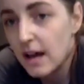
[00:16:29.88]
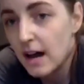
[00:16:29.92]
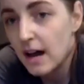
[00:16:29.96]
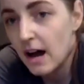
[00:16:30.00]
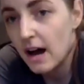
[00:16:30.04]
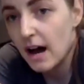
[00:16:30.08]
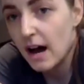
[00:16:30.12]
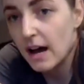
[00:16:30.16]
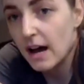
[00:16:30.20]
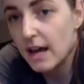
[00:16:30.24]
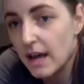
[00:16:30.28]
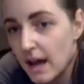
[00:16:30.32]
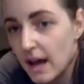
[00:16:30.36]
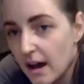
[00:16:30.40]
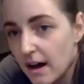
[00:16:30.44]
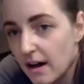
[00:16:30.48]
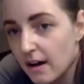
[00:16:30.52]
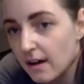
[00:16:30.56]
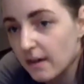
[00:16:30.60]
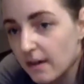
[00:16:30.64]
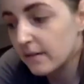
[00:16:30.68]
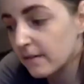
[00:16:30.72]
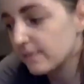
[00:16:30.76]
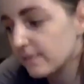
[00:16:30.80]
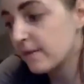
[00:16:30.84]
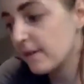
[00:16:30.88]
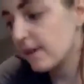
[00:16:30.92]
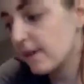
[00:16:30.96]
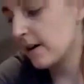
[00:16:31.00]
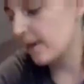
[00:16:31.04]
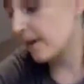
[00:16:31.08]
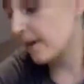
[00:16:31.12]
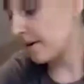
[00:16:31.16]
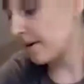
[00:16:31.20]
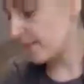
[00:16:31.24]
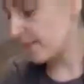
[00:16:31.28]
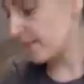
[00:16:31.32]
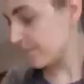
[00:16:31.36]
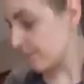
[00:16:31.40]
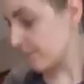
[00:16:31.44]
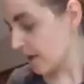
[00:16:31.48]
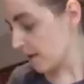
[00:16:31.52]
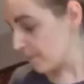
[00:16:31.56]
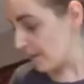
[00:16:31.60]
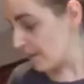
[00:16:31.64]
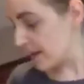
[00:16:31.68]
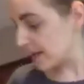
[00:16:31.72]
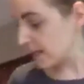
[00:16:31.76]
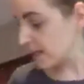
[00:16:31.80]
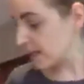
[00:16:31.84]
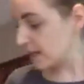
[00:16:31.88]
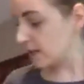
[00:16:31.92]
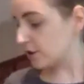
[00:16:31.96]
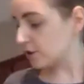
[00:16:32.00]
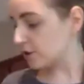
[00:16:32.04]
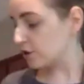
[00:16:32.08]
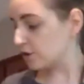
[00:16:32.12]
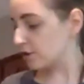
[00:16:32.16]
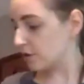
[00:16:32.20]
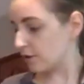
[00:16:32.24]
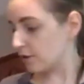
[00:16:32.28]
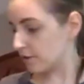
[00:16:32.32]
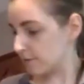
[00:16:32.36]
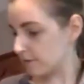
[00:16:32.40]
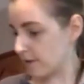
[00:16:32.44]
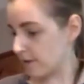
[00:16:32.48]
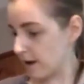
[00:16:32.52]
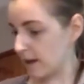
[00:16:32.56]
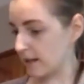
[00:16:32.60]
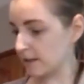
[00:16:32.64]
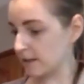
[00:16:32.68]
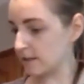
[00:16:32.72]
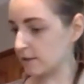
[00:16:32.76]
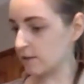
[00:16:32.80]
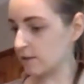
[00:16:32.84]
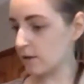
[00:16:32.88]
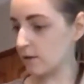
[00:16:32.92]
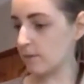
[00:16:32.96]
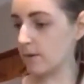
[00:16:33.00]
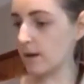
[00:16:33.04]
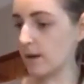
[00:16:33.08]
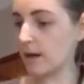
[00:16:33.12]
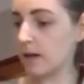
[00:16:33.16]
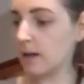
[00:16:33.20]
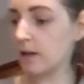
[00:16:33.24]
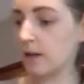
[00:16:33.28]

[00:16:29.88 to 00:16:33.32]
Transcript: I have I'm making a stir fry, so